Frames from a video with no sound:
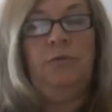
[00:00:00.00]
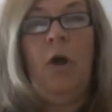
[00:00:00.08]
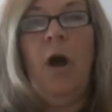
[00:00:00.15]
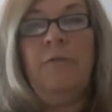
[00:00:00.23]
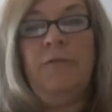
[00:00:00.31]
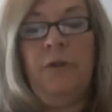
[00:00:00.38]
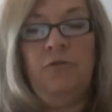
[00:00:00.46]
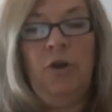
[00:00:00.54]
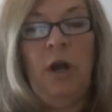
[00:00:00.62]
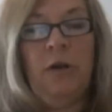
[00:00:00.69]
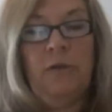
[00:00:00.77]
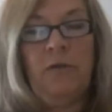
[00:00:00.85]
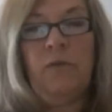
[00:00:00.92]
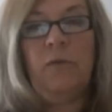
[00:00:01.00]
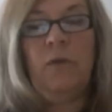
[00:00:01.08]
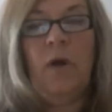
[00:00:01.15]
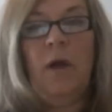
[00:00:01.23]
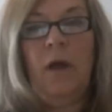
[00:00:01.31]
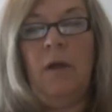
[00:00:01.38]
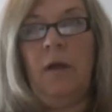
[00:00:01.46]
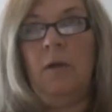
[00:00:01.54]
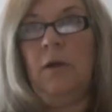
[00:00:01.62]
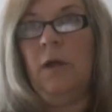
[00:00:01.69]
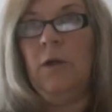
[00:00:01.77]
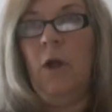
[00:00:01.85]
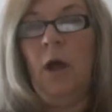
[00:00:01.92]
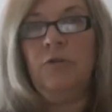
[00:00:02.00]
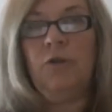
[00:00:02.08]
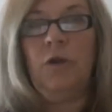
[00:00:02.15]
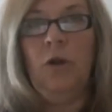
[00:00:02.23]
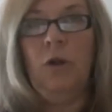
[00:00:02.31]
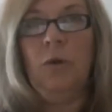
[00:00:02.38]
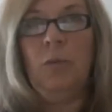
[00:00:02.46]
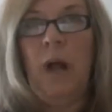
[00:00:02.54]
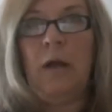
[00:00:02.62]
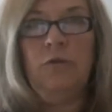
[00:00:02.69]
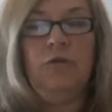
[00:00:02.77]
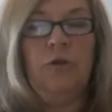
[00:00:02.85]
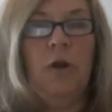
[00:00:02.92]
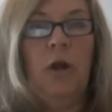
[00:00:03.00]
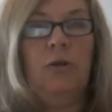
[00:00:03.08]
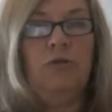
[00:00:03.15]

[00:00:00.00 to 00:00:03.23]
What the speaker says: off the charts, illogical, irrational.